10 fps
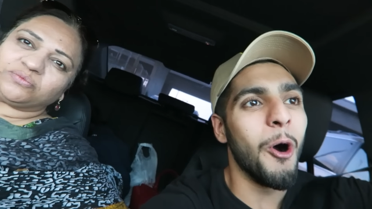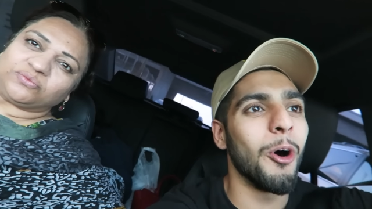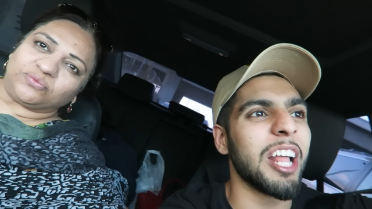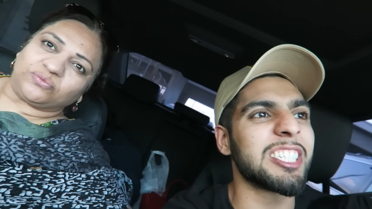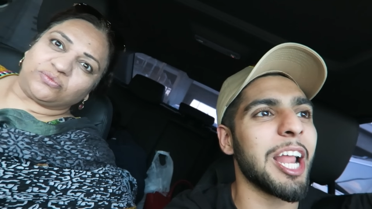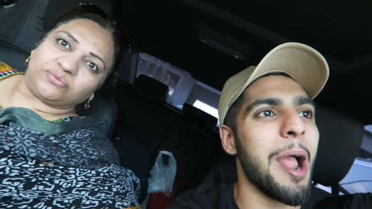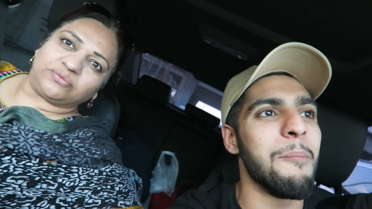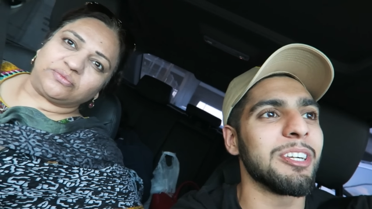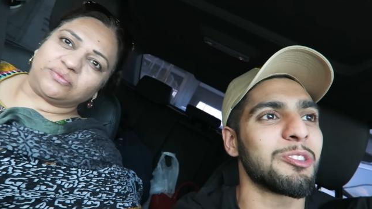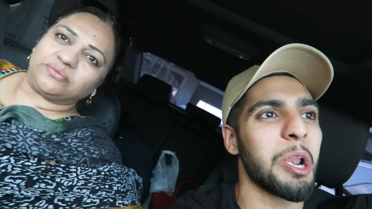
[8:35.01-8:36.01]
Speaker 1: oh, that's an
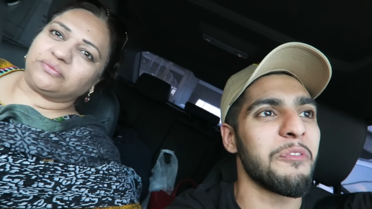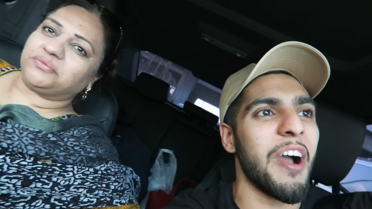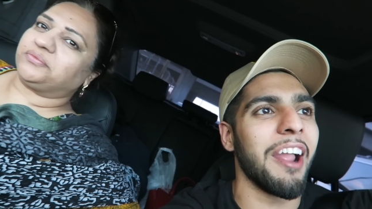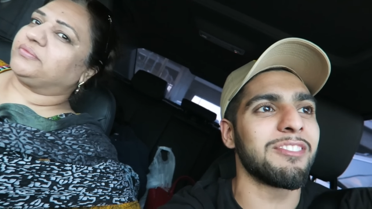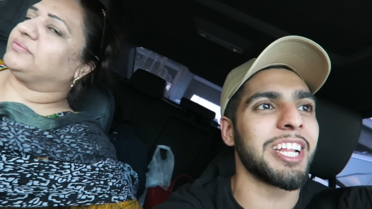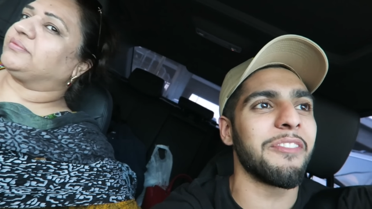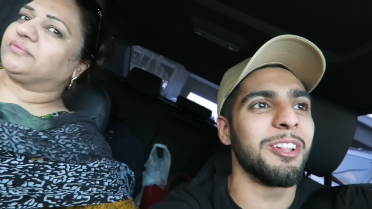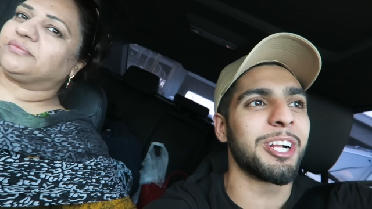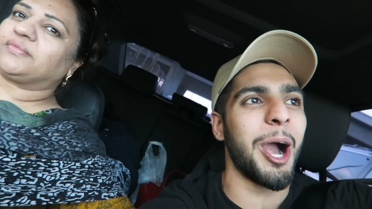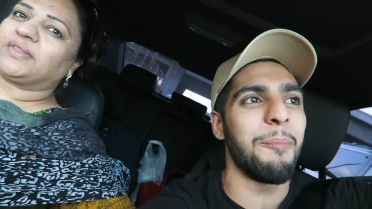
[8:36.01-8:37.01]
Emirates
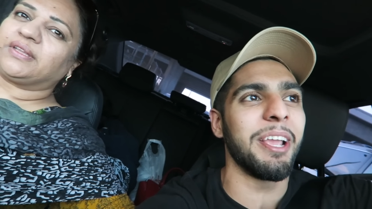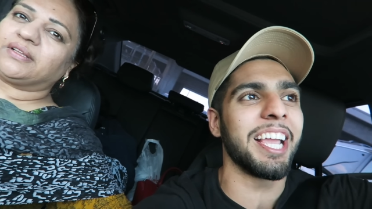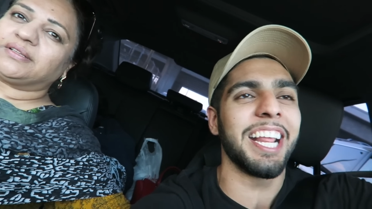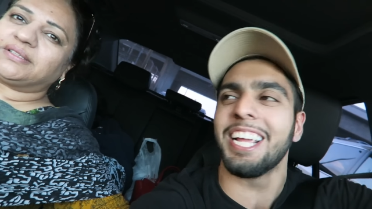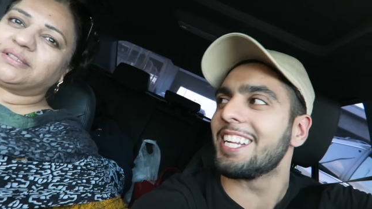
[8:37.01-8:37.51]
357. Look how big it